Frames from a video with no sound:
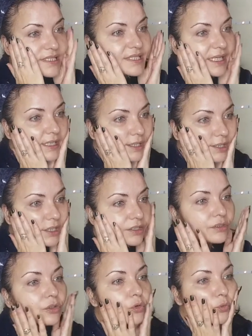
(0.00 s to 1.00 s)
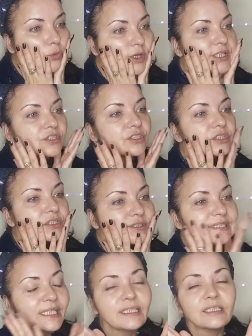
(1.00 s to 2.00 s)
zinc, which
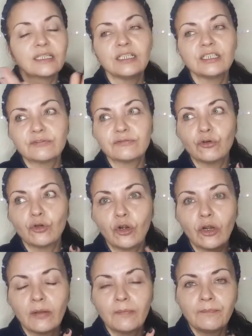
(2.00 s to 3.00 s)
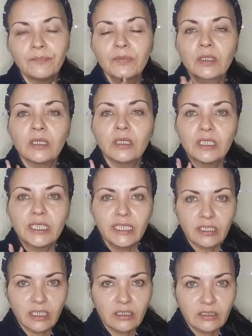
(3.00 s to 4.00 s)
zinc is for
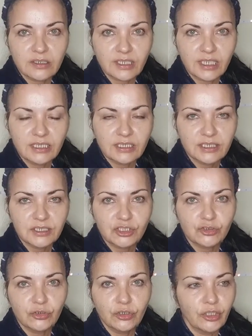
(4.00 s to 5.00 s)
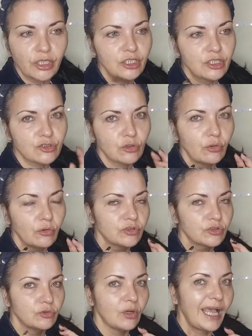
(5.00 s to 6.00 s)
healing the skin tissue, and it's
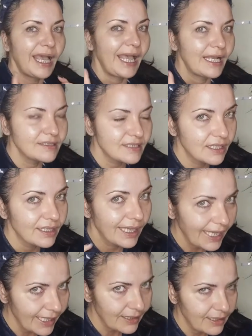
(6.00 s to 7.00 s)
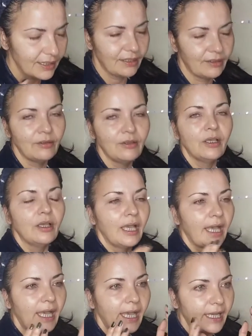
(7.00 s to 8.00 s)
also anti-acne.
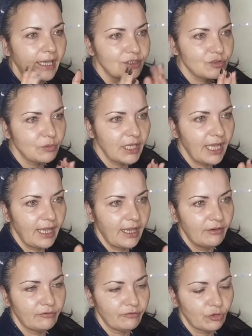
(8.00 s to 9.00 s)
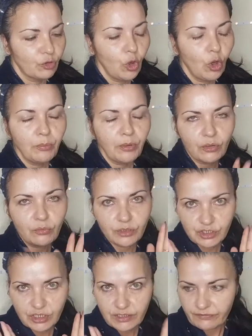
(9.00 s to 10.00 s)
And we have copper,
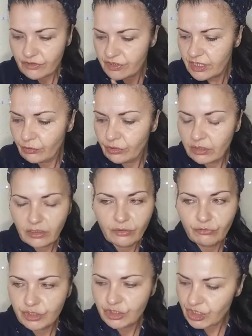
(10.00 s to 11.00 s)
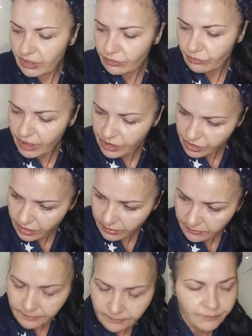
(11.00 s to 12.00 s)
which is for cellular
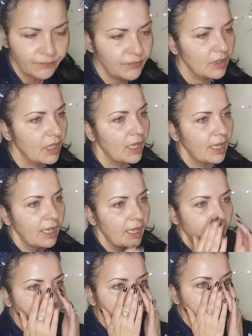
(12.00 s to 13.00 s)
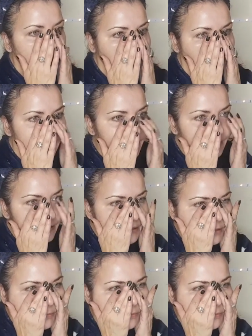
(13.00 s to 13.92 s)
regeneration, and